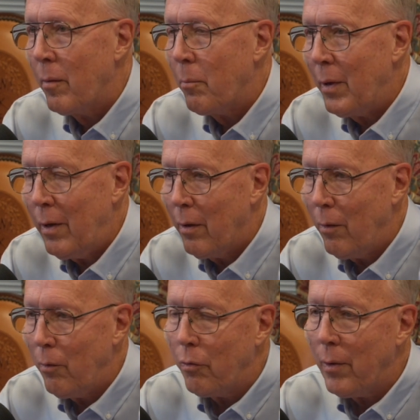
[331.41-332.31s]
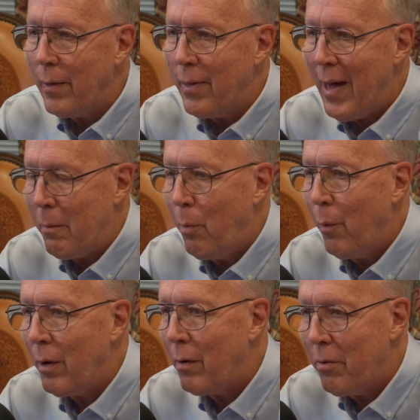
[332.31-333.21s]
Because at that
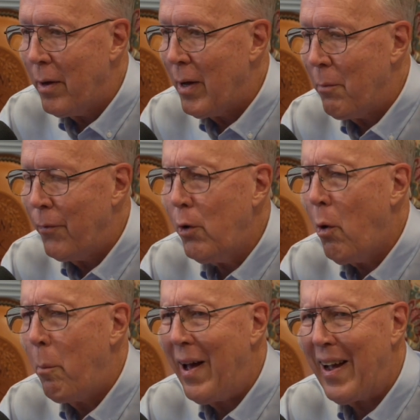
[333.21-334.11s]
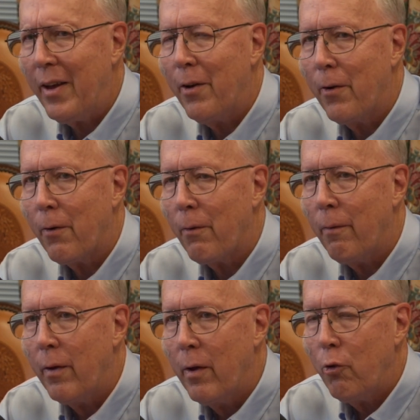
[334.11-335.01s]
point in time, if you go back here
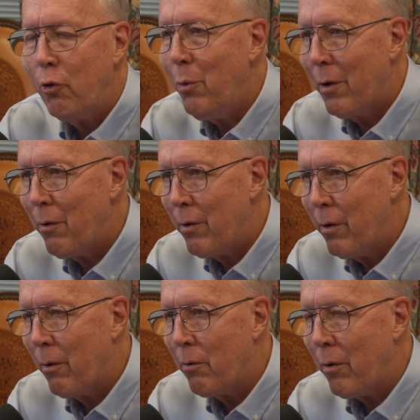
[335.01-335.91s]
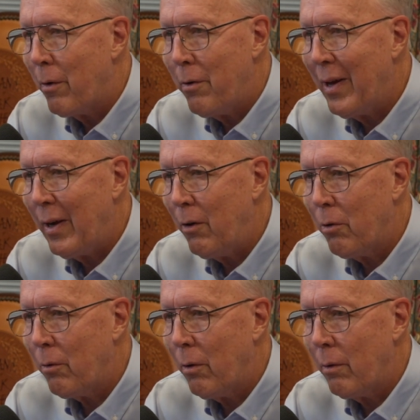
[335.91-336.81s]
200 years, our tanning
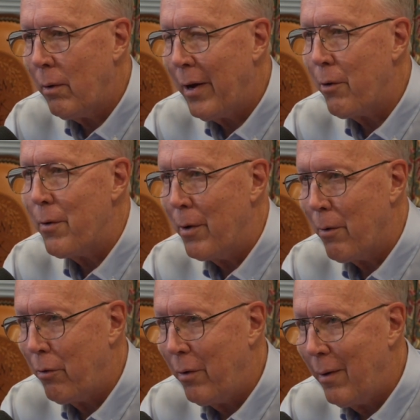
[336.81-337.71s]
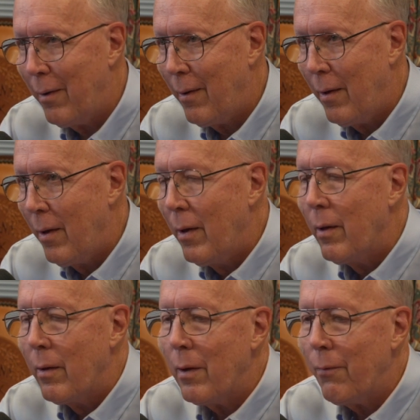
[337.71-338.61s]
took 100 years.
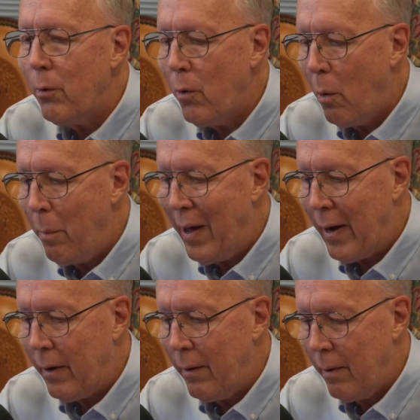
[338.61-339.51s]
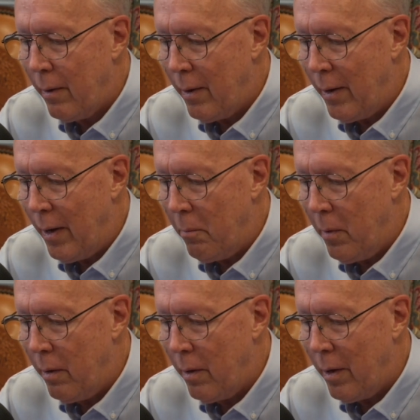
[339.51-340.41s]
If you go back
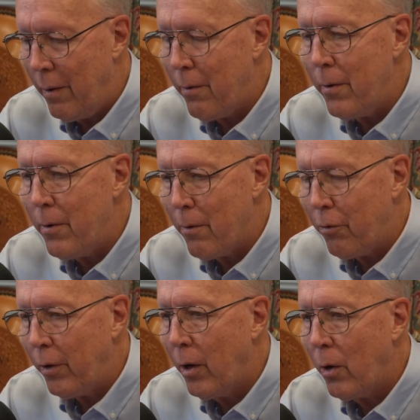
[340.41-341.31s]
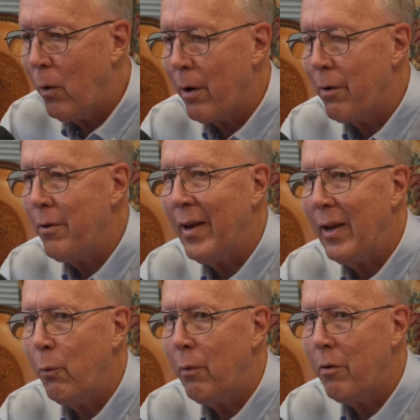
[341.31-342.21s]
100 years ago, our
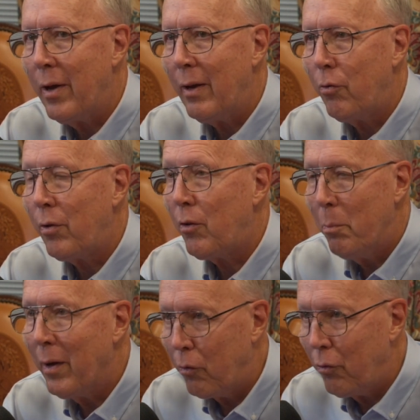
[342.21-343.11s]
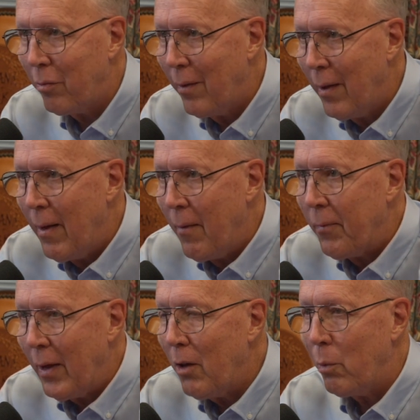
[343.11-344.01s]
tanning would take 6 months
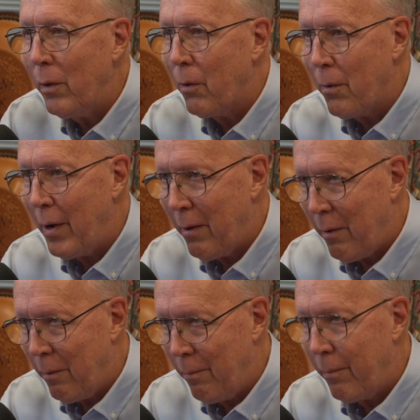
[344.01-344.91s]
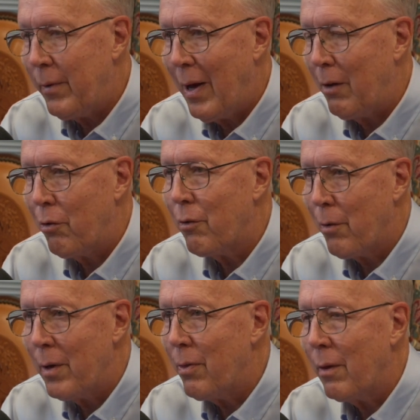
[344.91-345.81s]
as we learned how to
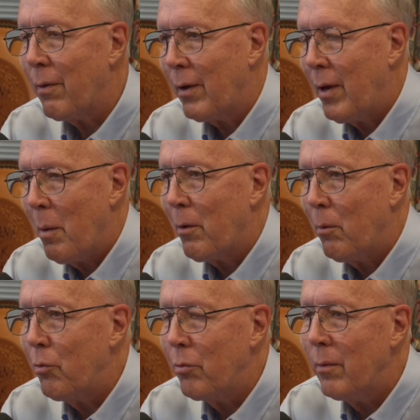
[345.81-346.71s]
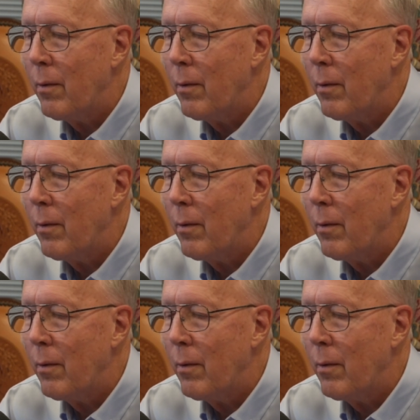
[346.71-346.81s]
concentrate the chemicals.